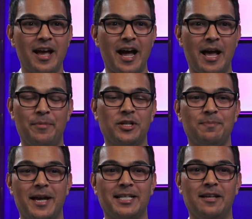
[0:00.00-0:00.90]
and
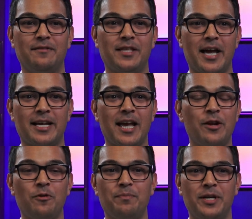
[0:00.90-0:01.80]
perspectives that
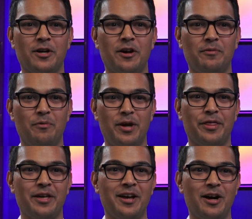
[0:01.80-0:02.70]
cannot be done with
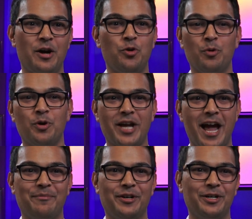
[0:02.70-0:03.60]
a normal
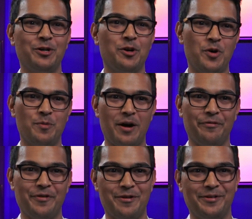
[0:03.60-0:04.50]
camera or mobile
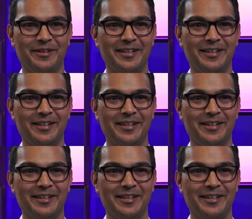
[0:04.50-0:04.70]
phone.